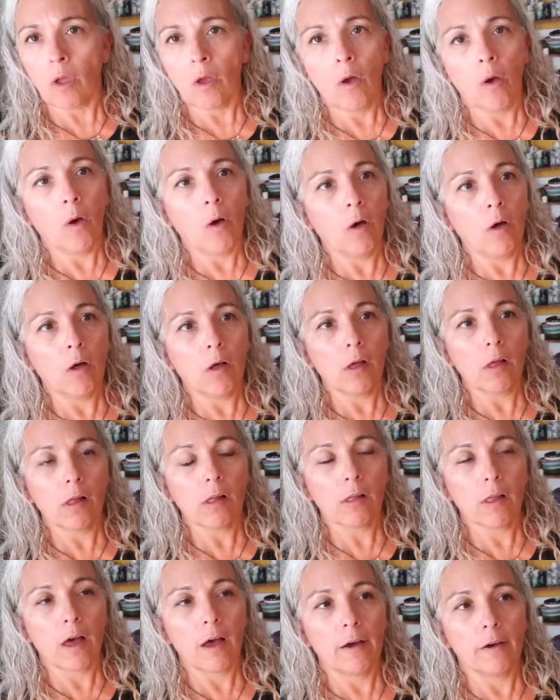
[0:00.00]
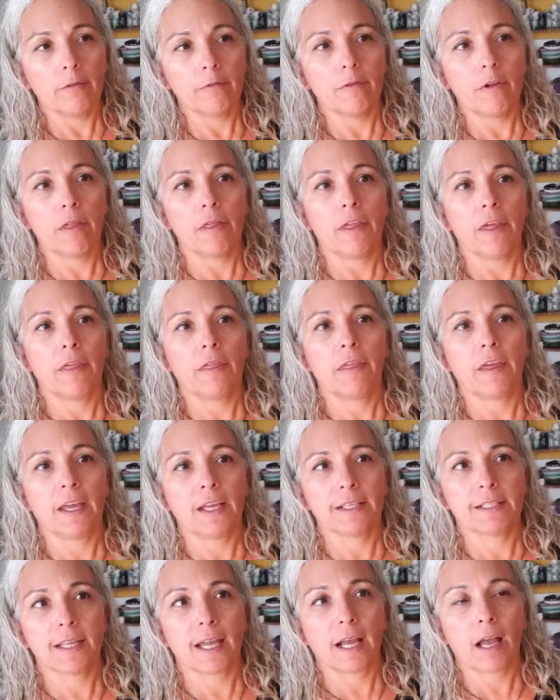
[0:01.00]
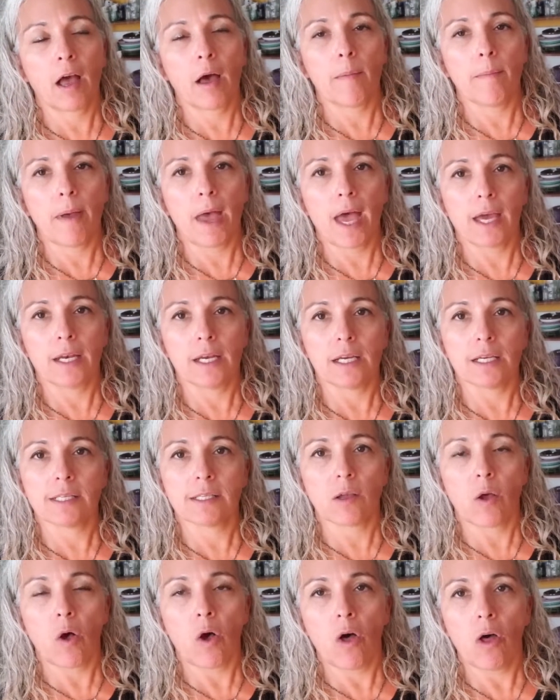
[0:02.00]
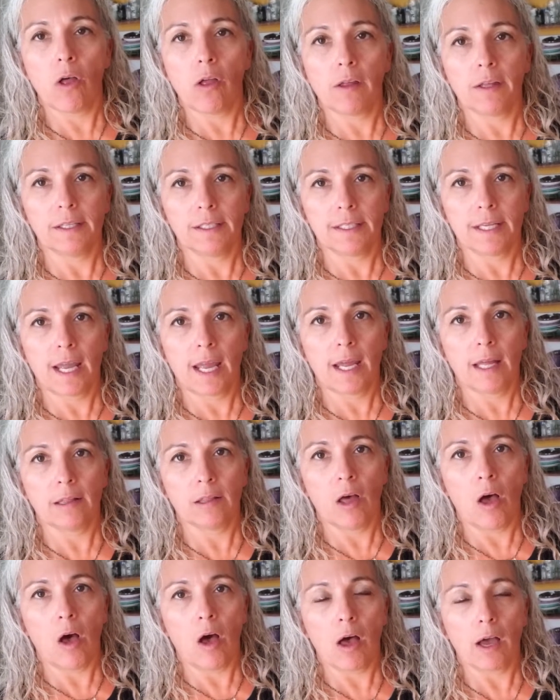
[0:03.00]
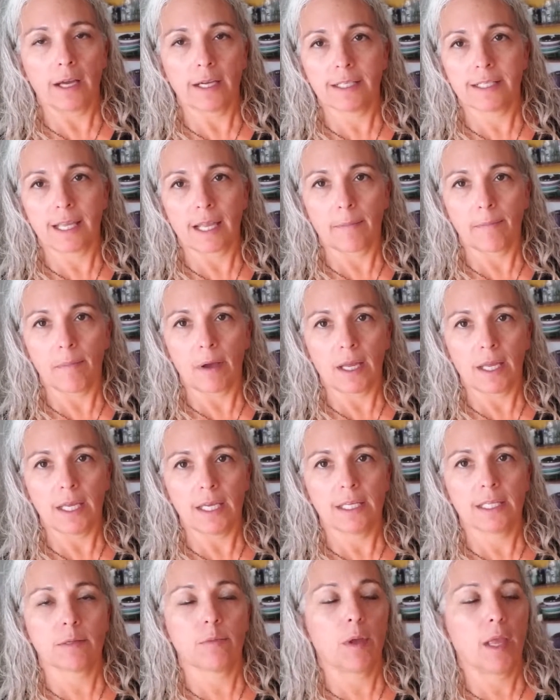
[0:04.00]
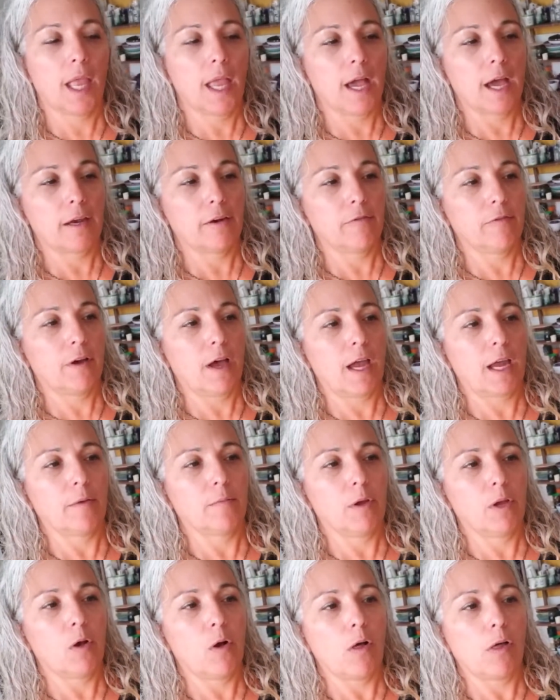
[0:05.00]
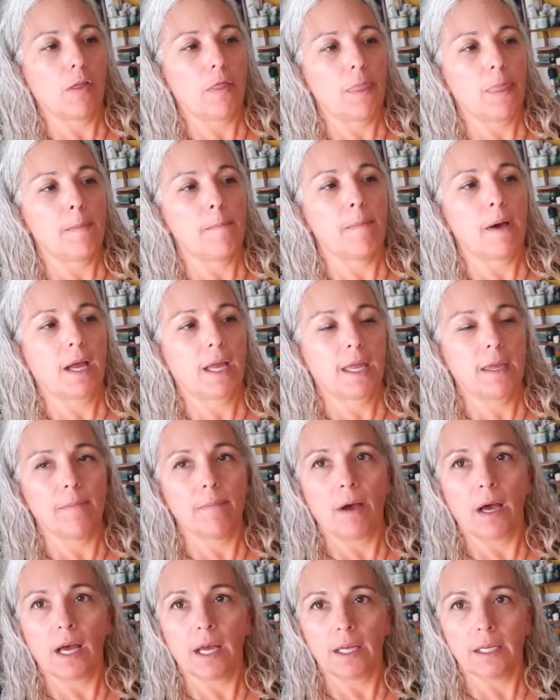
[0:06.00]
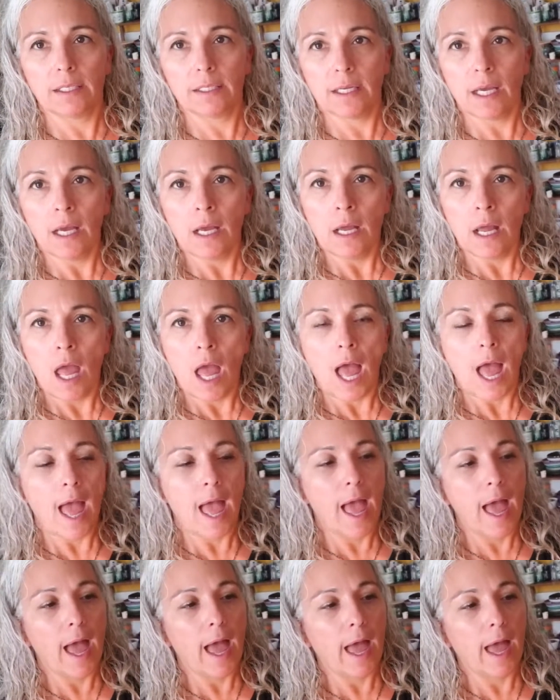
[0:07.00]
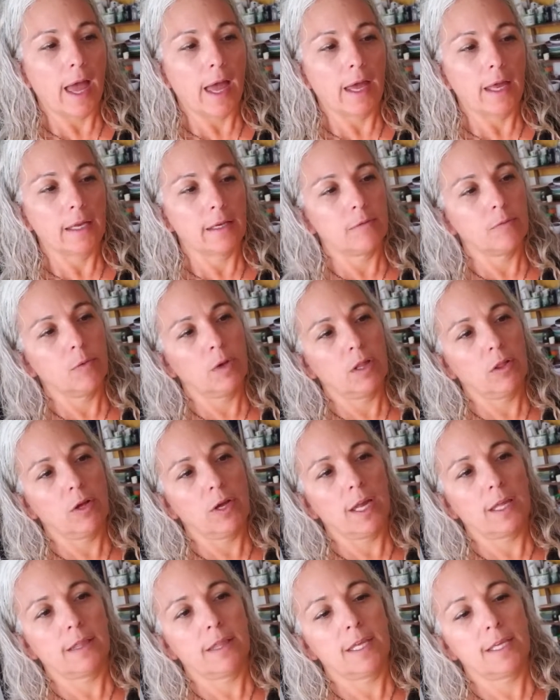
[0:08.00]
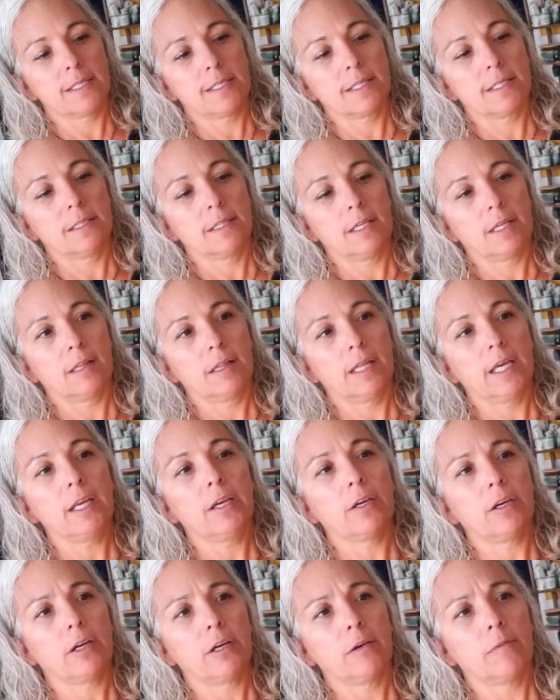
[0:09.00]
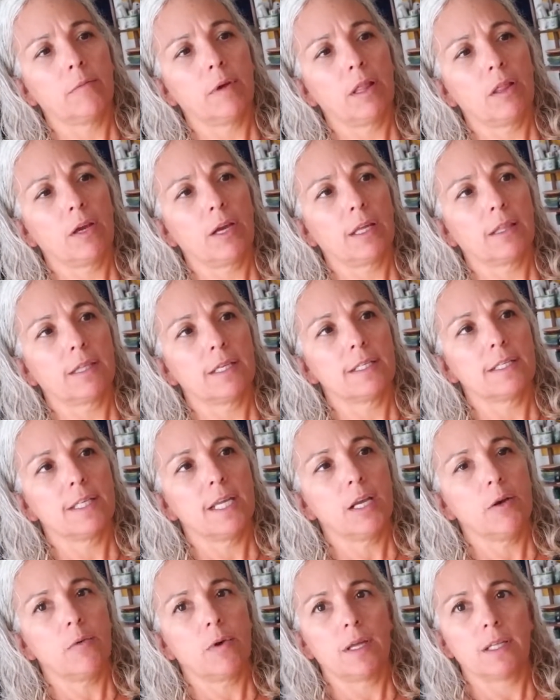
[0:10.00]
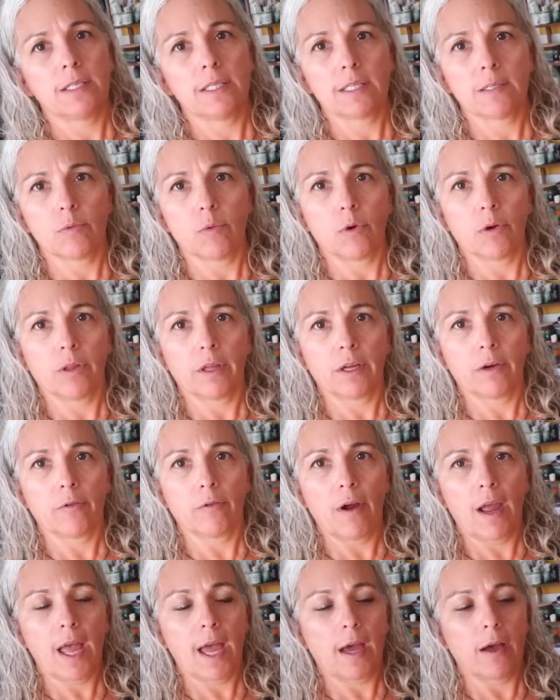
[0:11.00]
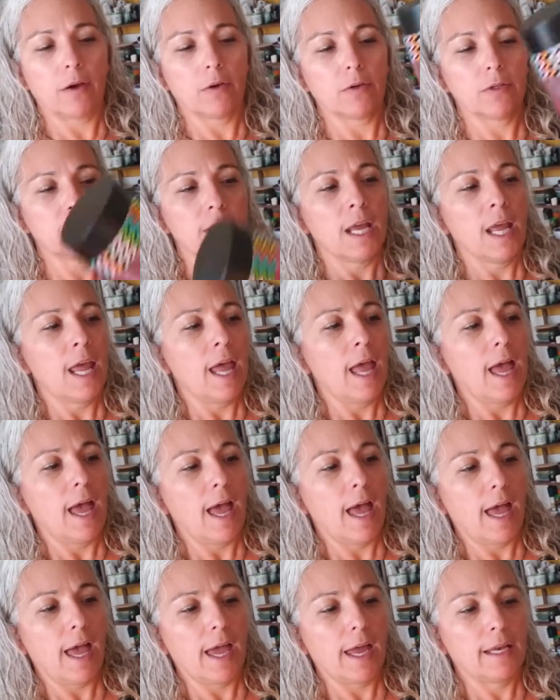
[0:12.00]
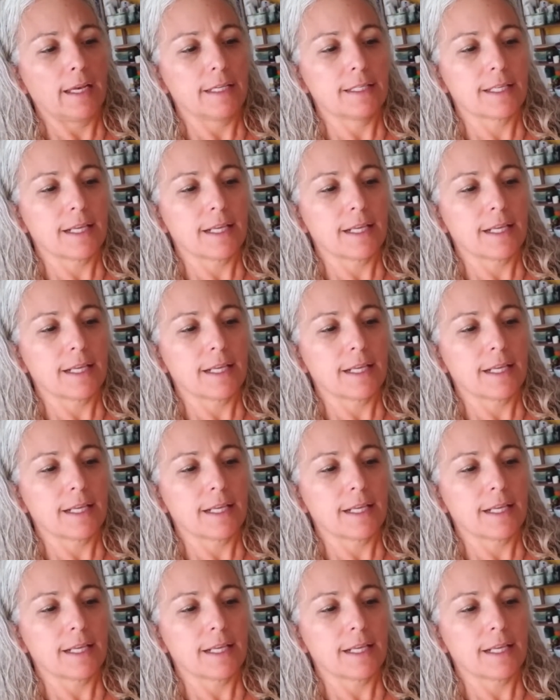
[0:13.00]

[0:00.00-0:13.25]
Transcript: all of the things that come at us all day long. It's like monkeys swinging on a vine. We call it the monkey mind. And we look at the glitter, and we look at the sequins swirling around, and it's